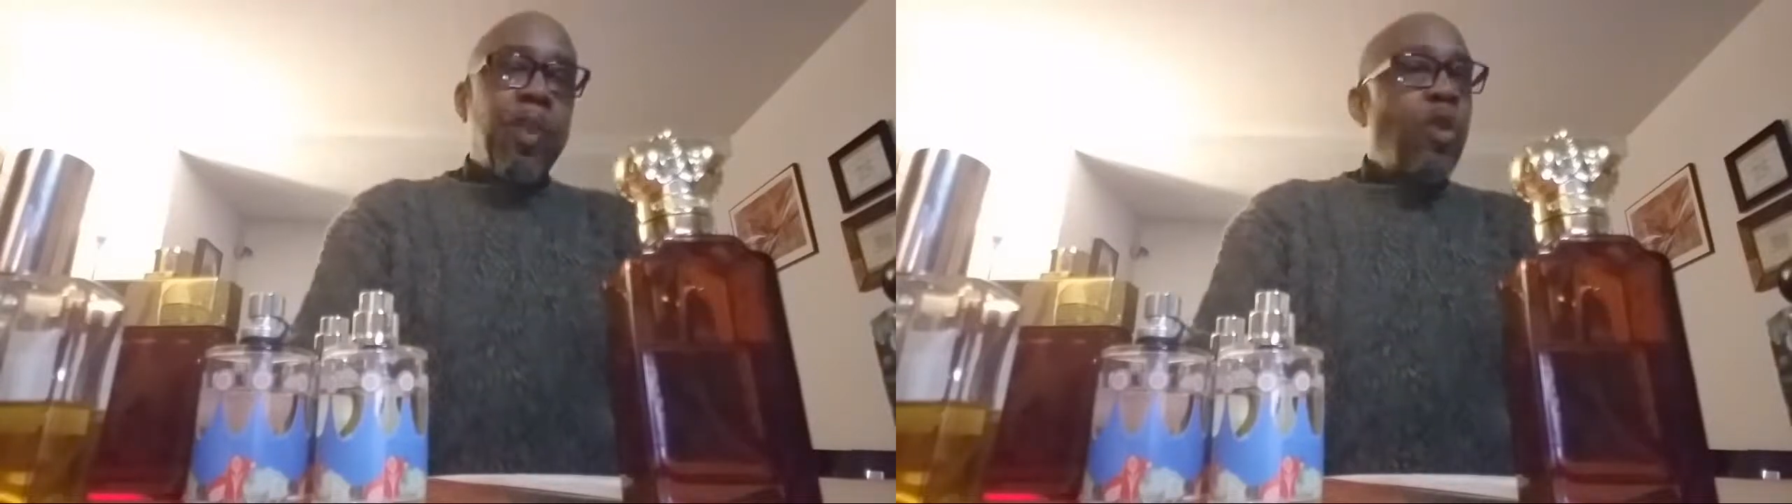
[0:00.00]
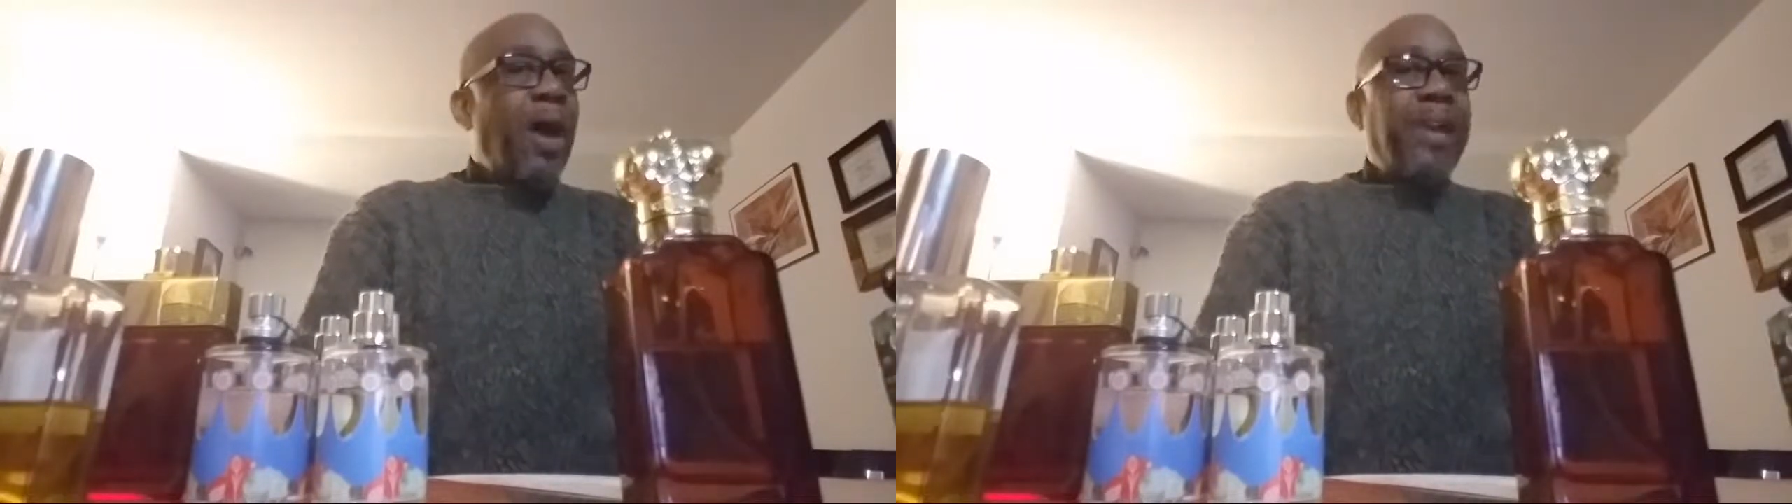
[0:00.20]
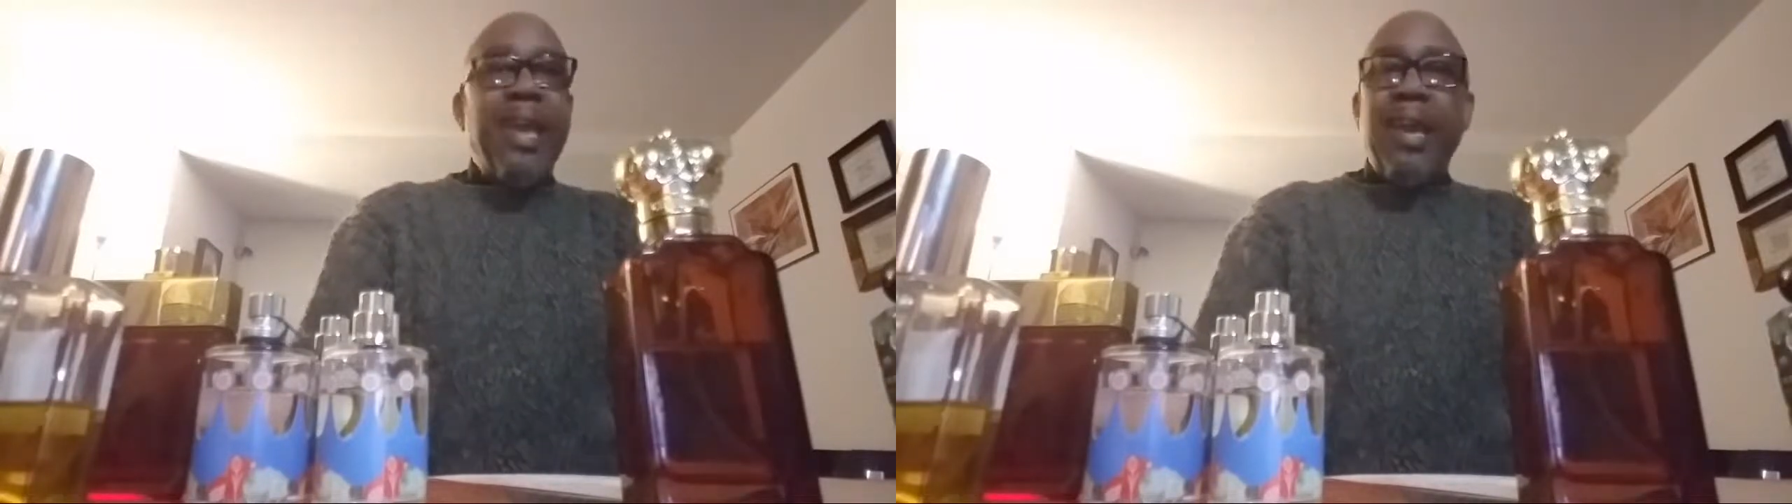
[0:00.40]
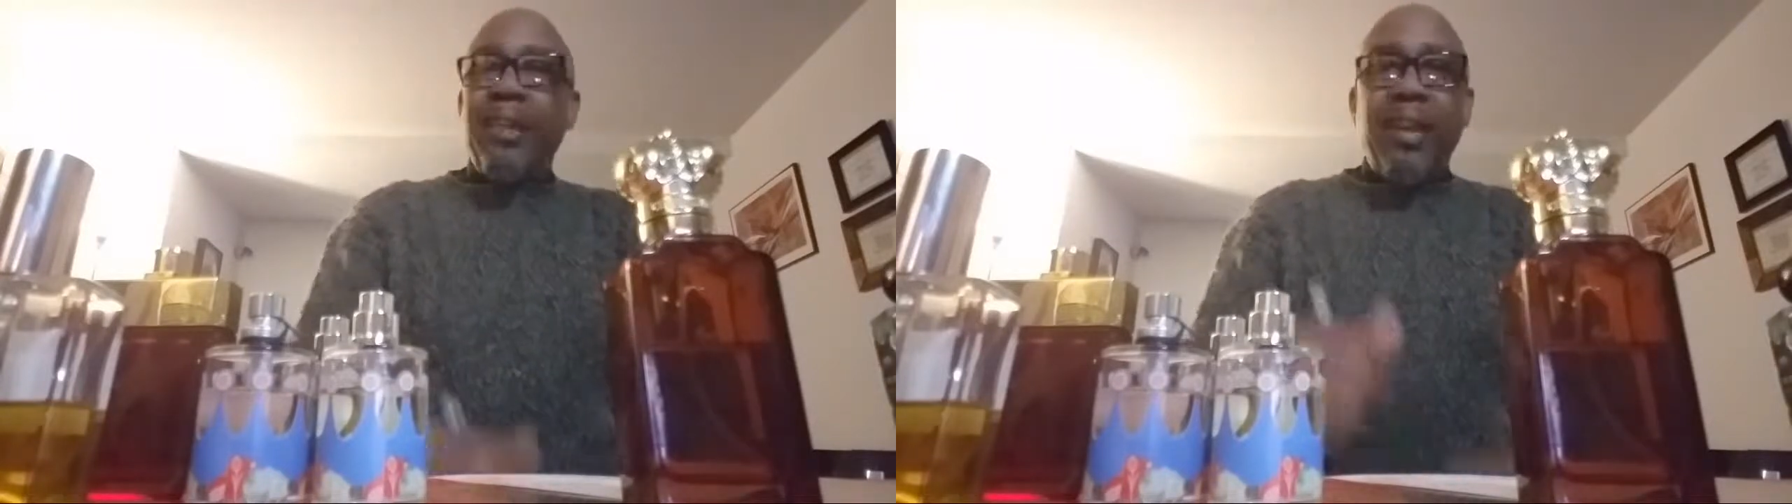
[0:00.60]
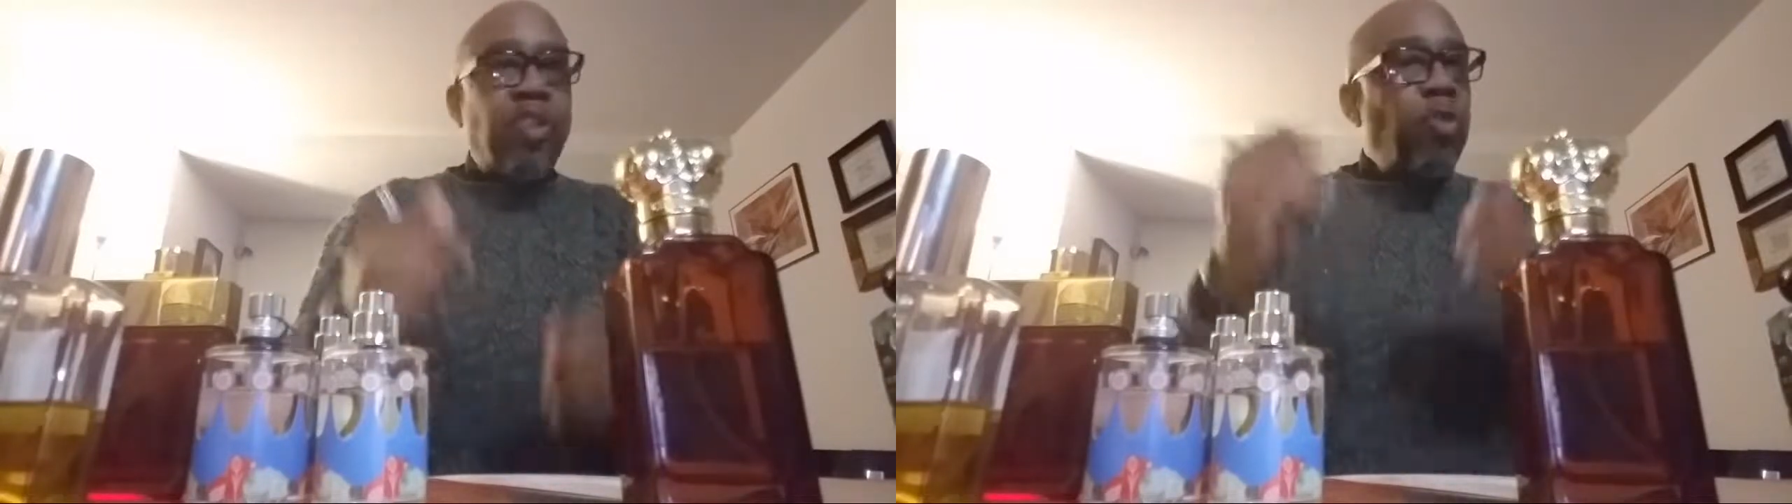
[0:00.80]
No, I can't
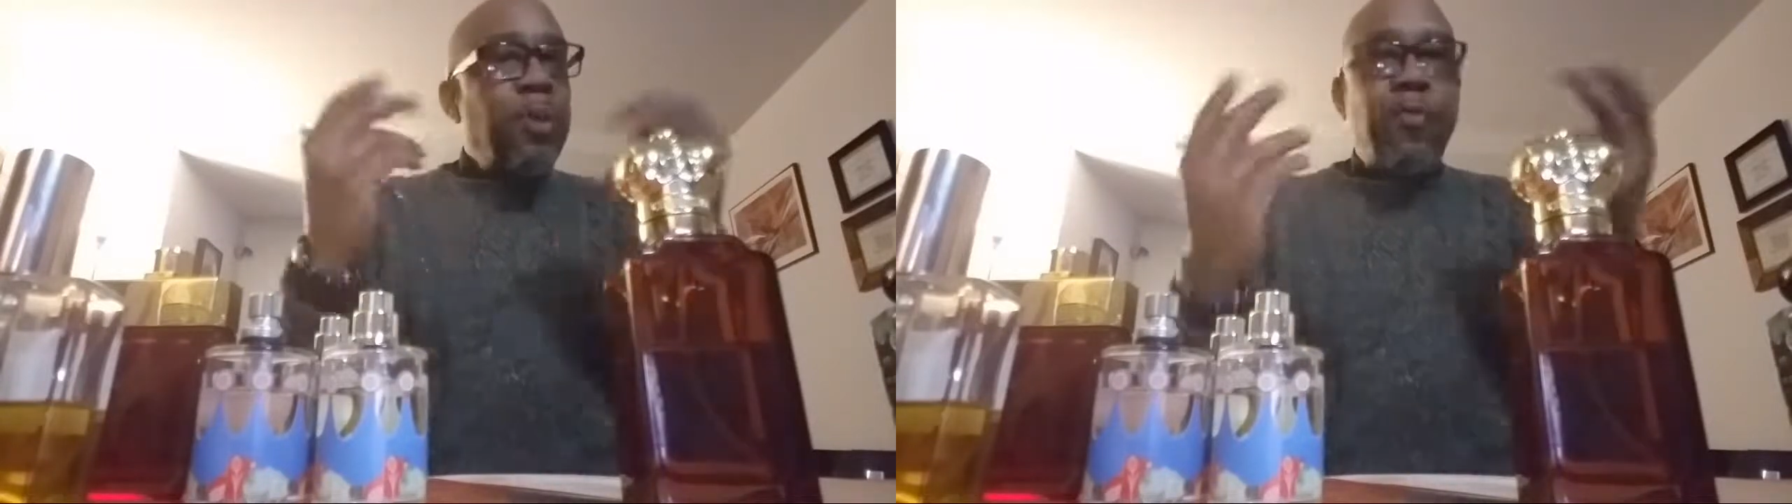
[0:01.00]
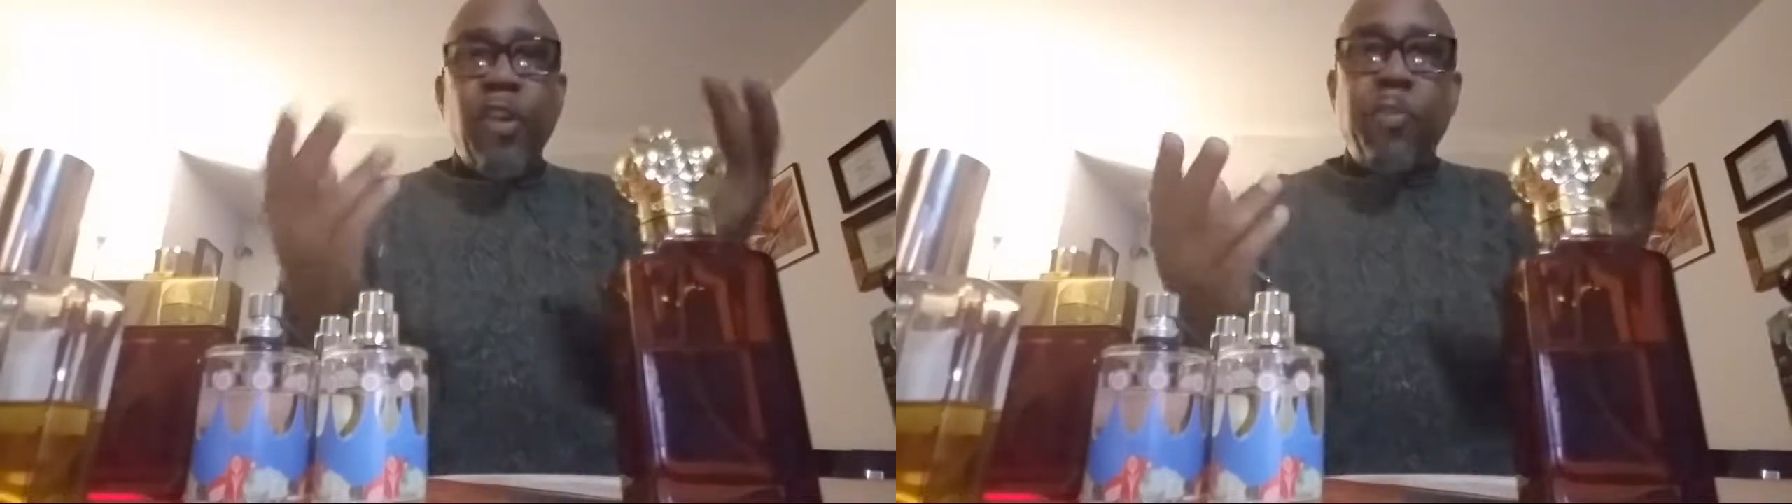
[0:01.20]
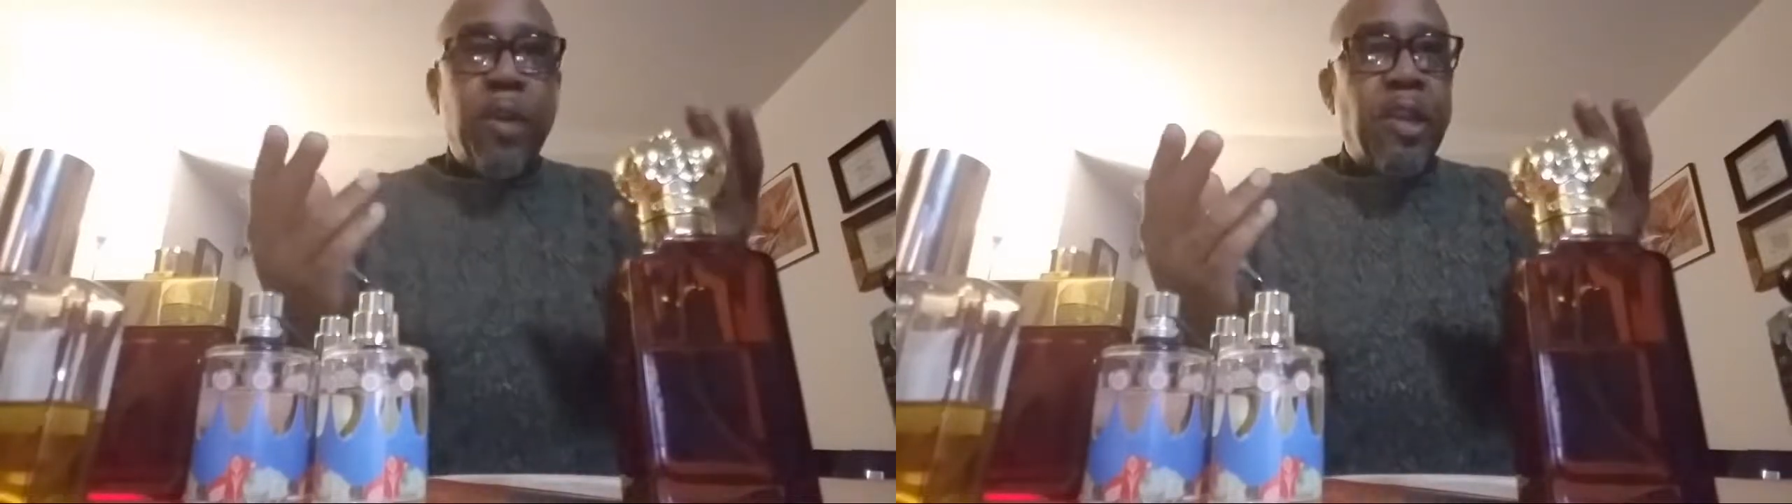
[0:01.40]
because I got too many Facebook